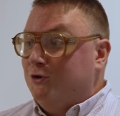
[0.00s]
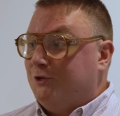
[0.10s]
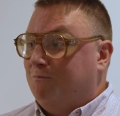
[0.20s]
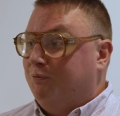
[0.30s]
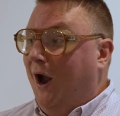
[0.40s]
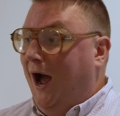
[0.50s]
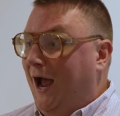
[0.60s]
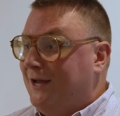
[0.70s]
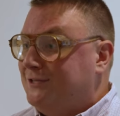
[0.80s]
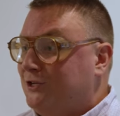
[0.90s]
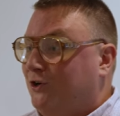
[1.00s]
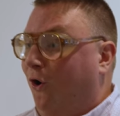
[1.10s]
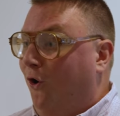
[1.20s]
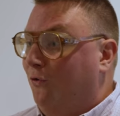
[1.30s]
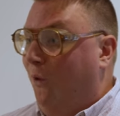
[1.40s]
surprise, it's a
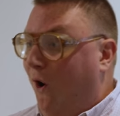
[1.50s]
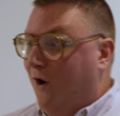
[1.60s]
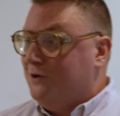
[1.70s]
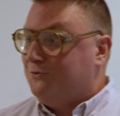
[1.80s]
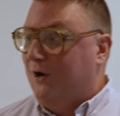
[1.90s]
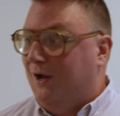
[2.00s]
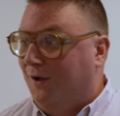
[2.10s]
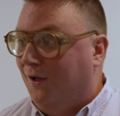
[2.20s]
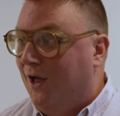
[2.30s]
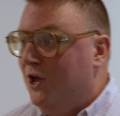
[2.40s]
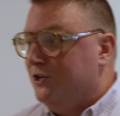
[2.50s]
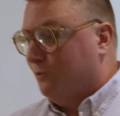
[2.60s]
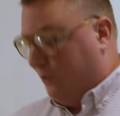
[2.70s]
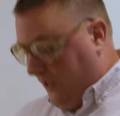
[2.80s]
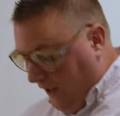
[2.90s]
Cold War drill.
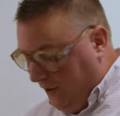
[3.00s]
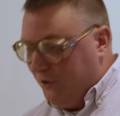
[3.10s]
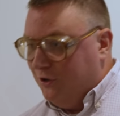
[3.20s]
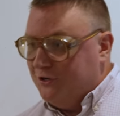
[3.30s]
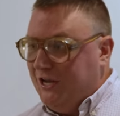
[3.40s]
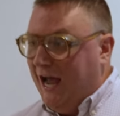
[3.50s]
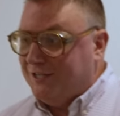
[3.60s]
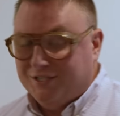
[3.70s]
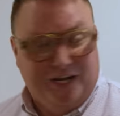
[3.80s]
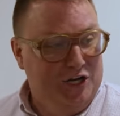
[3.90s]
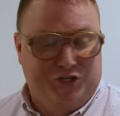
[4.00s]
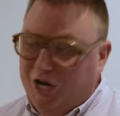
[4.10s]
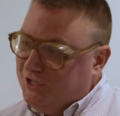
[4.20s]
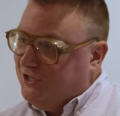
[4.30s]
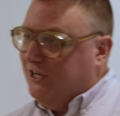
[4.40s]
So get under your desk
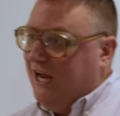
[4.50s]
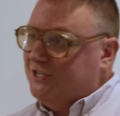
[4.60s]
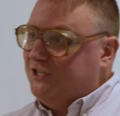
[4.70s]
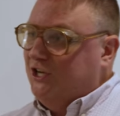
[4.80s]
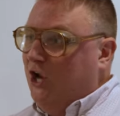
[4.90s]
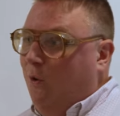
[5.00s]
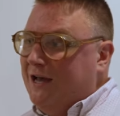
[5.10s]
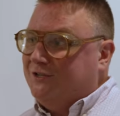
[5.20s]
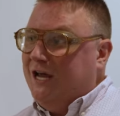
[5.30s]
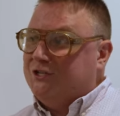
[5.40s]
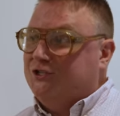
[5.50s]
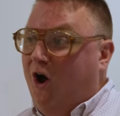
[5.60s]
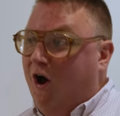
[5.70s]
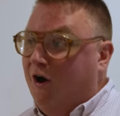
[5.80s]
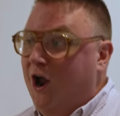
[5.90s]
just in case the
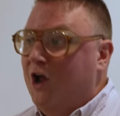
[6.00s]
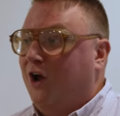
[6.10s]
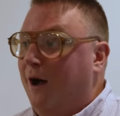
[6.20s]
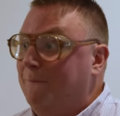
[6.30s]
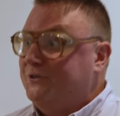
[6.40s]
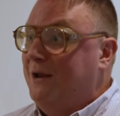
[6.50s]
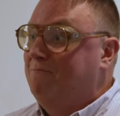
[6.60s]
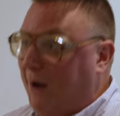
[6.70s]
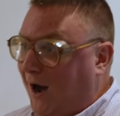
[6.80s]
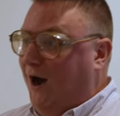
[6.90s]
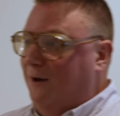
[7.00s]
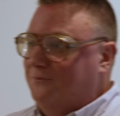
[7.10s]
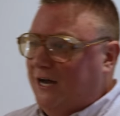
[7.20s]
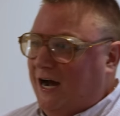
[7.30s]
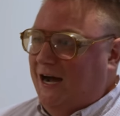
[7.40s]
USSR comes and
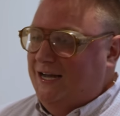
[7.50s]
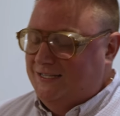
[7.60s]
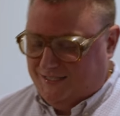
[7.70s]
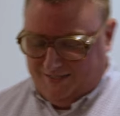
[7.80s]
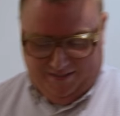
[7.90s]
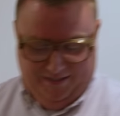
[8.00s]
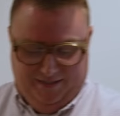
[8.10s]
bombs us.